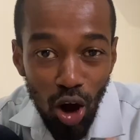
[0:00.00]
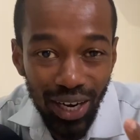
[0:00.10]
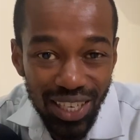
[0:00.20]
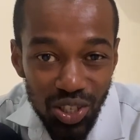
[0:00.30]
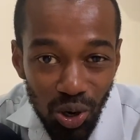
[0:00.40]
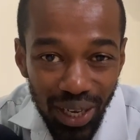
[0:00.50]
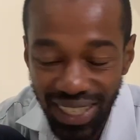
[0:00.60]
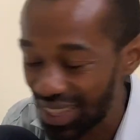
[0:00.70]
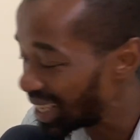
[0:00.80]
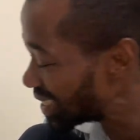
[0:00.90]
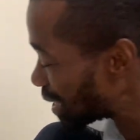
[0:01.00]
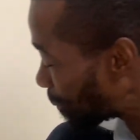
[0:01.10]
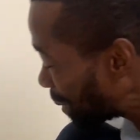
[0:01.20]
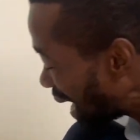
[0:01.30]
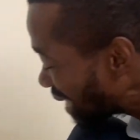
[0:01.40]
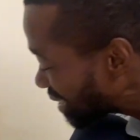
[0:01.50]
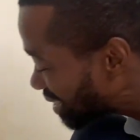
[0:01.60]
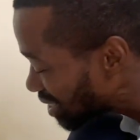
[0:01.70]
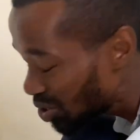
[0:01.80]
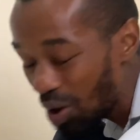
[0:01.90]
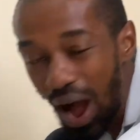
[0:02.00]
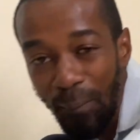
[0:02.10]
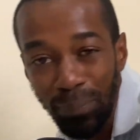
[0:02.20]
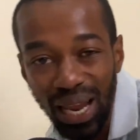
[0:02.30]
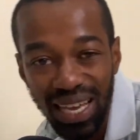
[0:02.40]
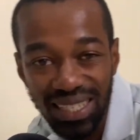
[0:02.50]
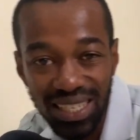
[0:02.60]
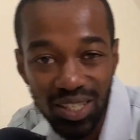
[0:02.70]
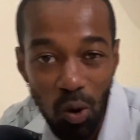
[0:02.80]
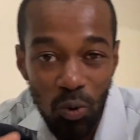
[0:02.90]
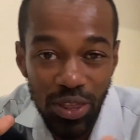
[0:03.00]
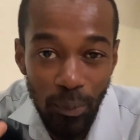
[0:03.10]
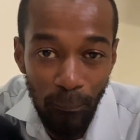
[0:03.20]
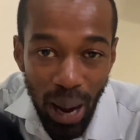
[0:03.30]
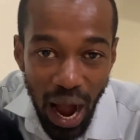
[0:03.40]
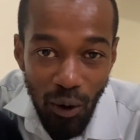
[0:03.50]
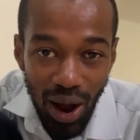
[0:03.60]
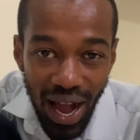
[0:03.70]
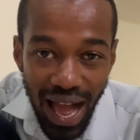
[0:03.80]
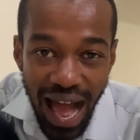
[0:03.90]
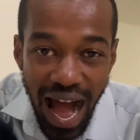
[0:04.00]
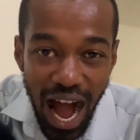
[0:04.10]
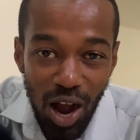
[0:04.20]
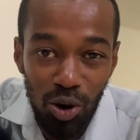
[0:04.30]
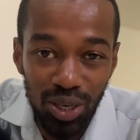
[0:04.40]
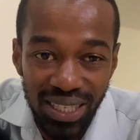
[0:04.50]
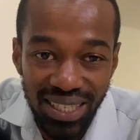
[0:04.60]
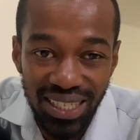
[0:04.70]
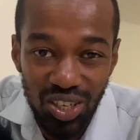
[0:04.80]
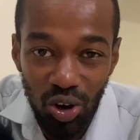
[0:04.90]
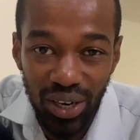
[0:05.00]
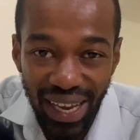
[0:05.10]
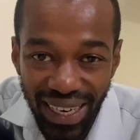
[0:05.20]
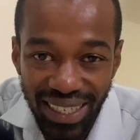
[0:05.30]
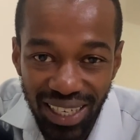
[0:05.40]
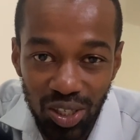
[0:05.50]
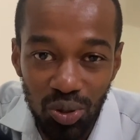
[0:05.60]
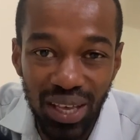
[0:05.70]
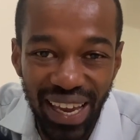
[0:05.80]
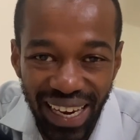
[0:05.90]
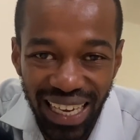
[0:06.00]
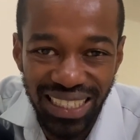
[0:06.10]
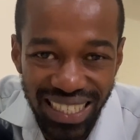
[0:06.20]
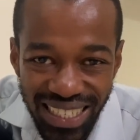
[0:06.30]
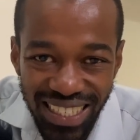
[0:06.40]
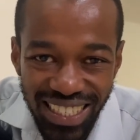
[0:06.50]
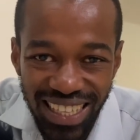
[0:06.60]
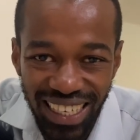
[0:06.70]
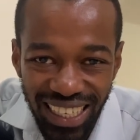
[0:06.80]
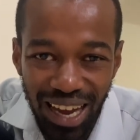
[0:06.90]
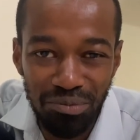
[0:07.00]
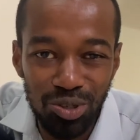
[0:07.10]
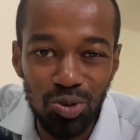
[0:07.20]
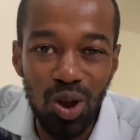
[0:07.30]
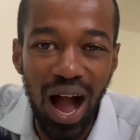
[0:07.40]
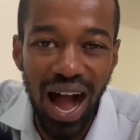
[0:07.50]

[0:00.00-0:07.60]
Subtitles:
Or a socket that supplies your appliances with power? How is it connected to the electricity that comes to your